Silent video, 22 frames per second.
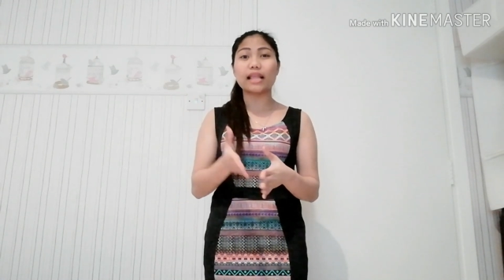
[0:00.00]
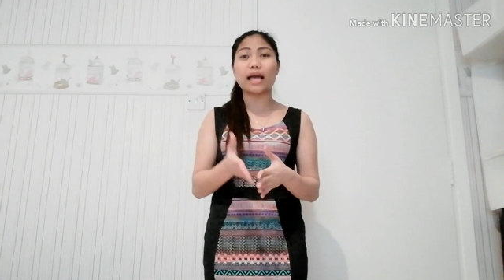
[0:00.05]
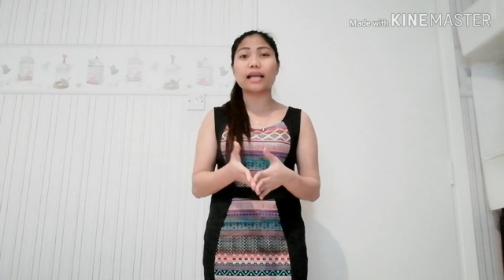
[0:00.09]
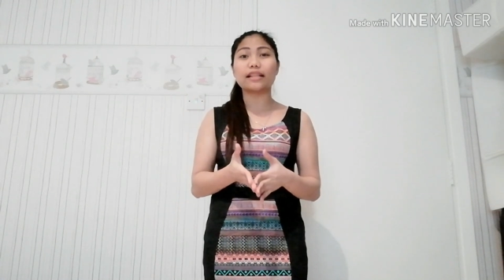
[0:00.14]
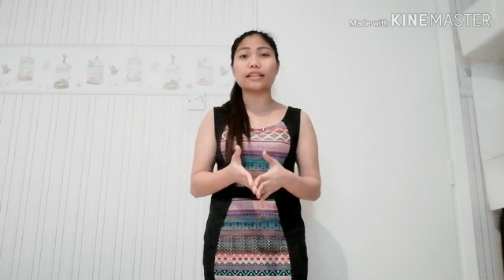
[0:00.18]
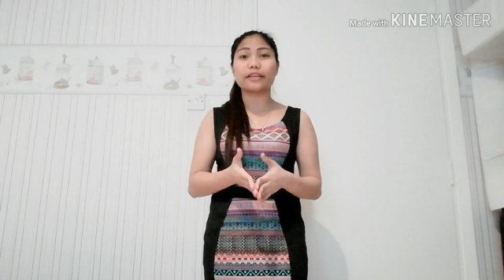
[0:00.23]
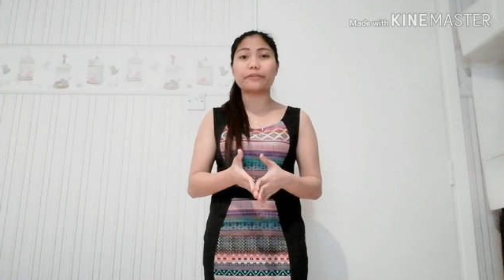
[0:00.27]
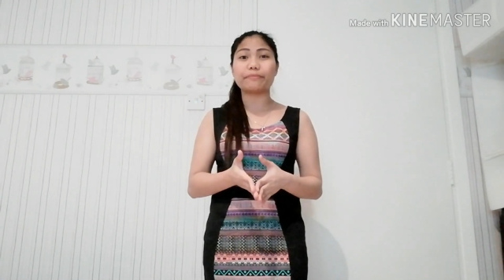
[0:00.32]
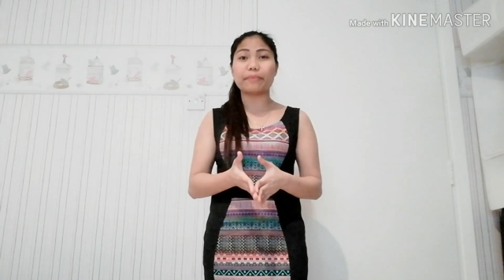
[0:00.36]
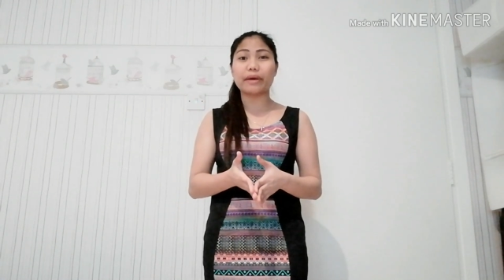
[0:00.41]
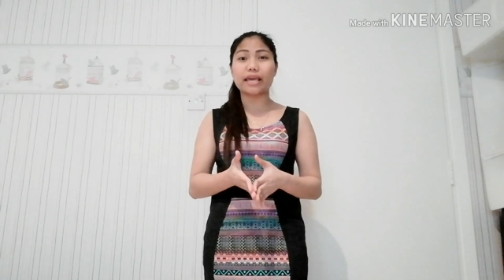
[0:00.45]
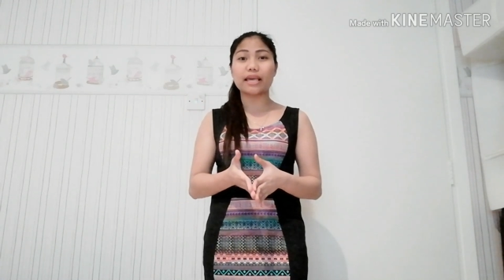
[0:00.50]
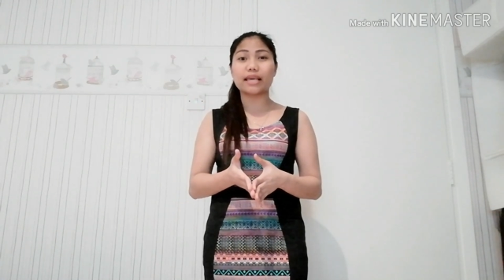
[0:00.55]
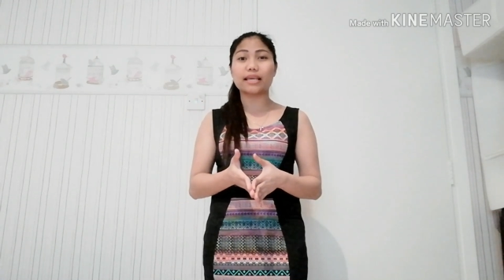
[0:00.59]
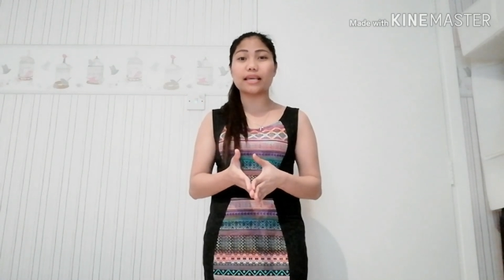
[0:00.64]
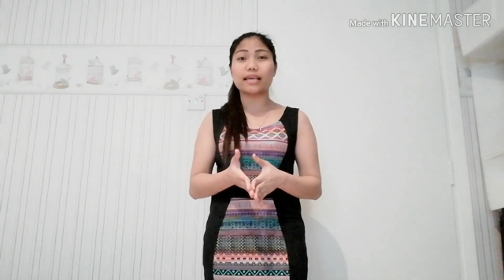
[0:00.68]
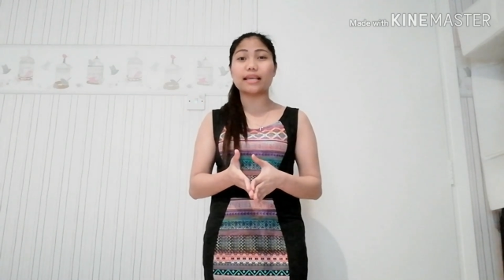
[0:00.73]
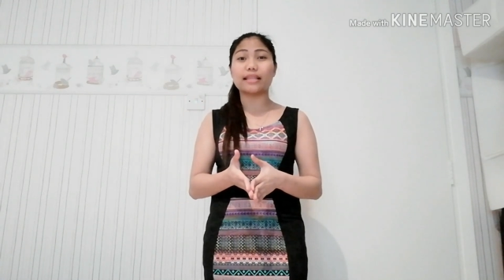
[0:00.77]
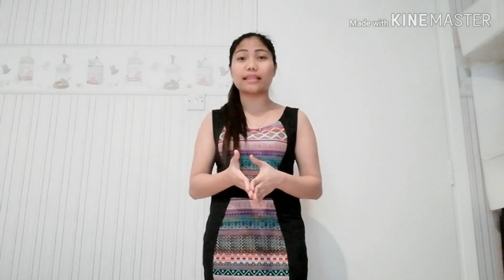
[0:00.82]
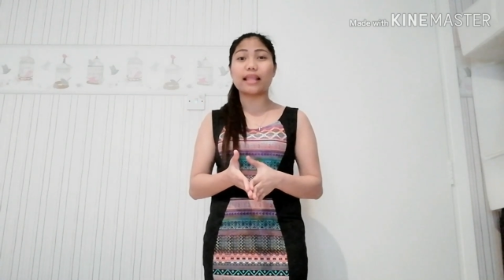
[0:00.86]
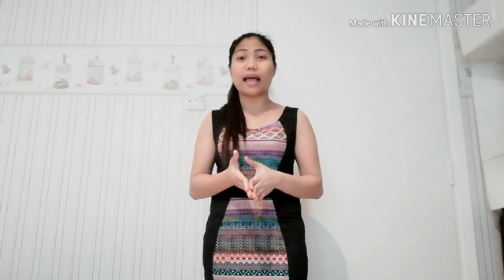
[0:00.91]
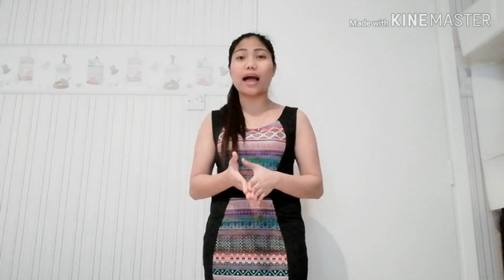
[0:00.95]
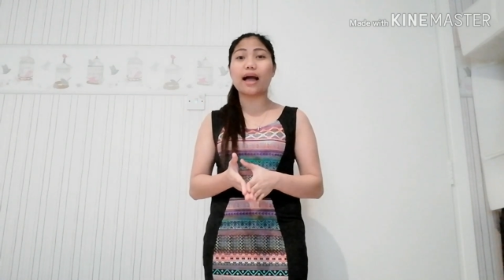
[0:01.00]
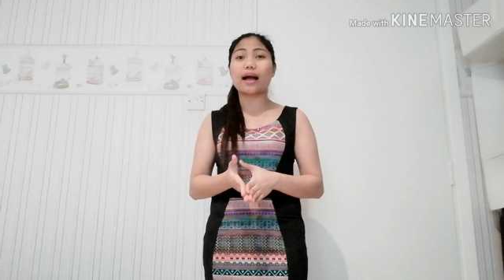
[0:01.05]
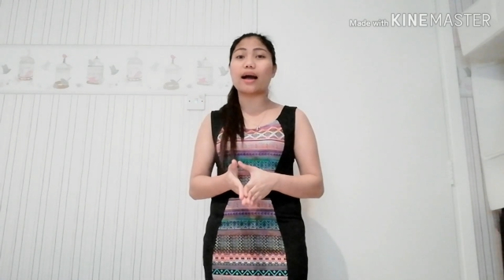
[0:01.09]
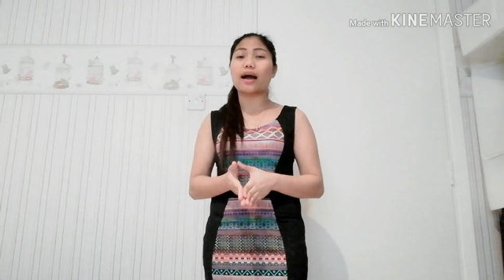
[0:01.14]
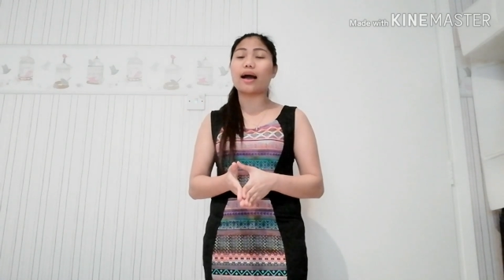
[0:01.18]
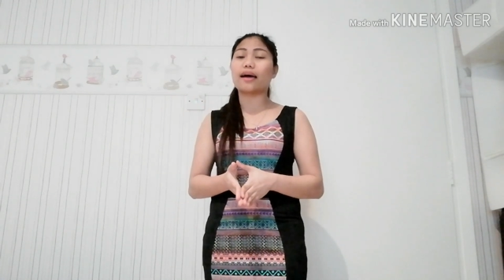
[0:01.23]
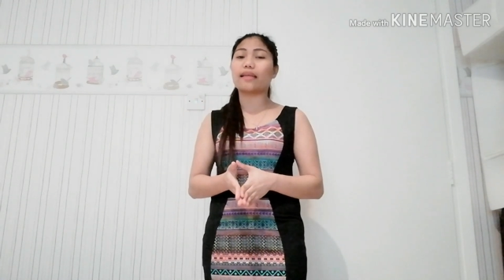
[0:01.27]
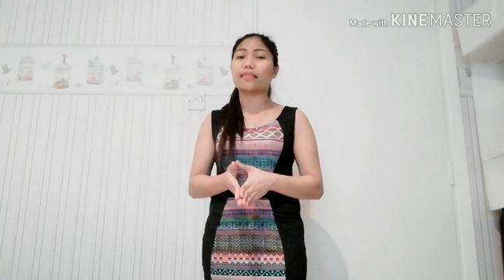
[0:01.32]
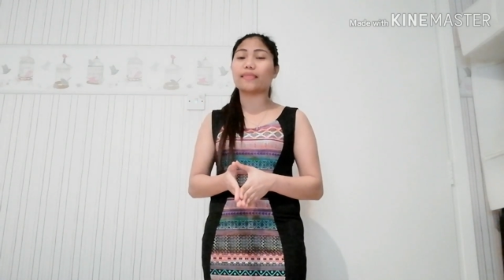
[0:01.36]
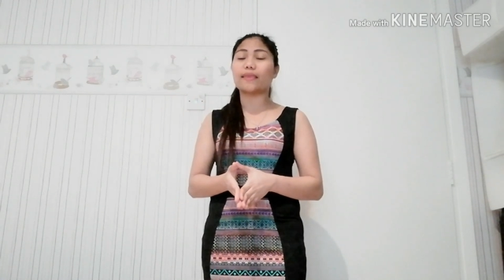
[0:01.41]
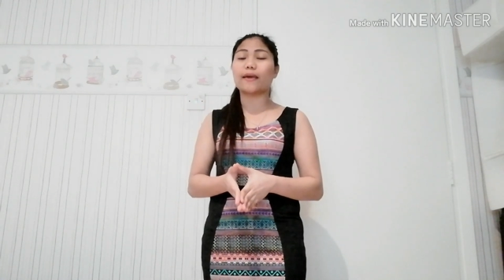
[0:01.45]
natin makikita ang
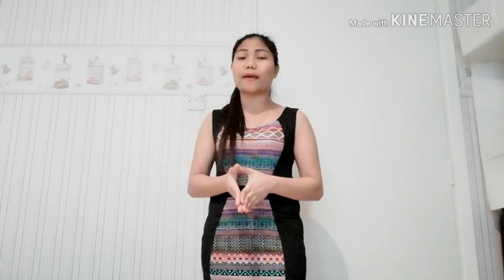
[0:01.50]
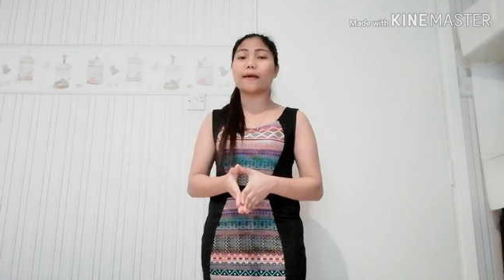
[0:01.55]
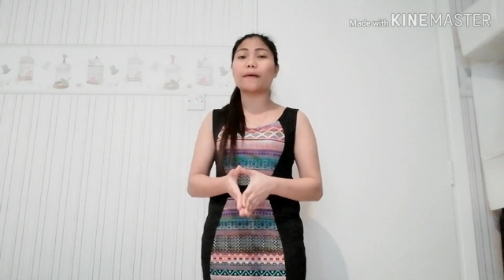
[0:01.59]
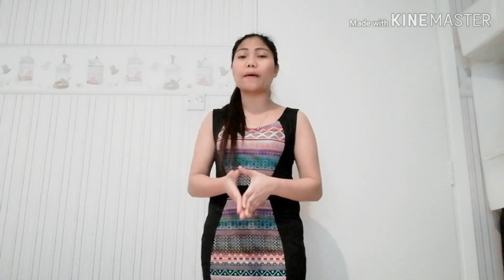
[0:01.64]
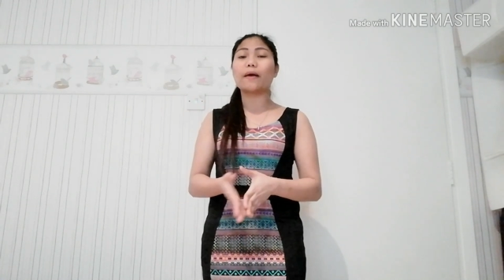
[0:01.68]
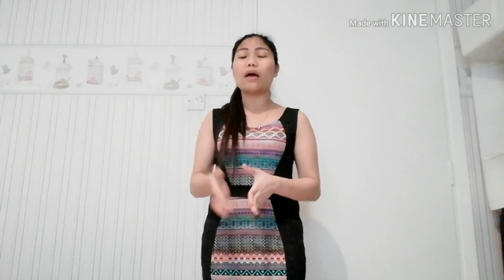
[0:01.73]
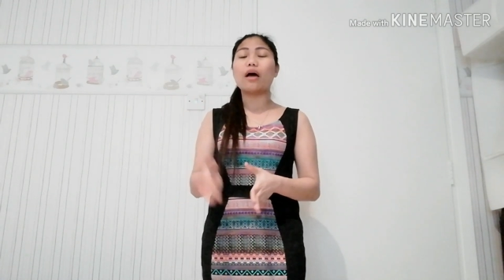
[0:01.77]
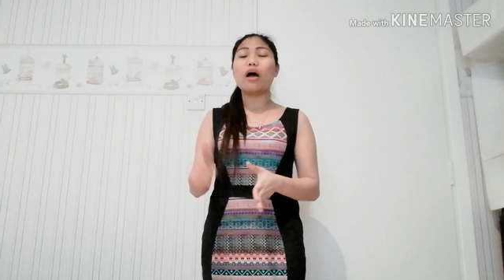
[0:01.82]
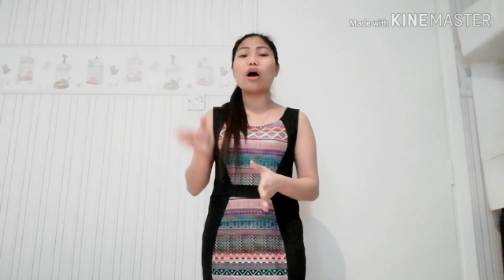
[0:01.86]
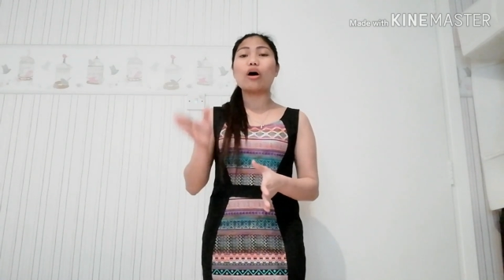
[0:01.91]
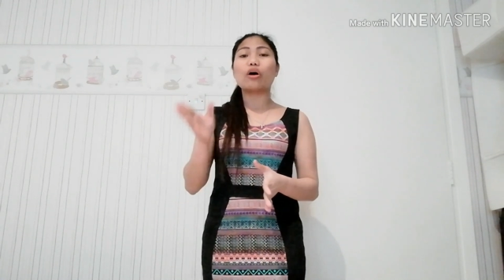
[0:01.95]
ating